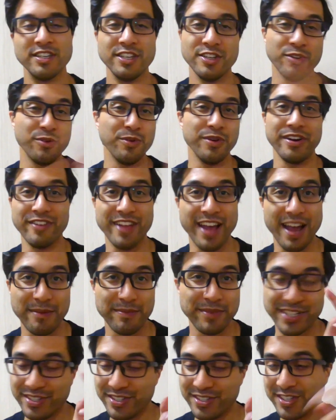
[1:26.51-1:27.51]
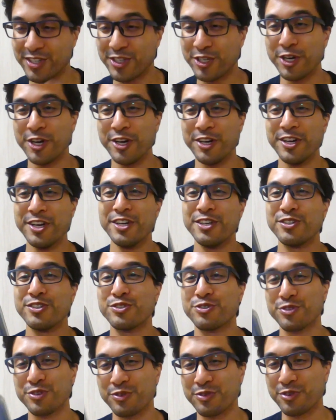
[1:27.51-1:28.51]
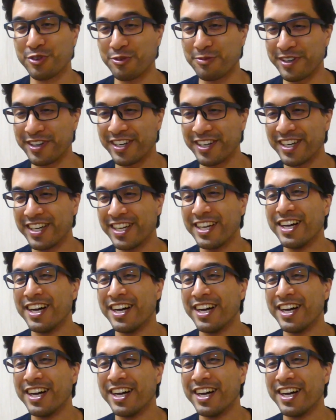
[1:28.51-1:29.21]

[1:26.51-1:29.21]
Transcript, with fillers: You know, whatever that means, true, true rumor.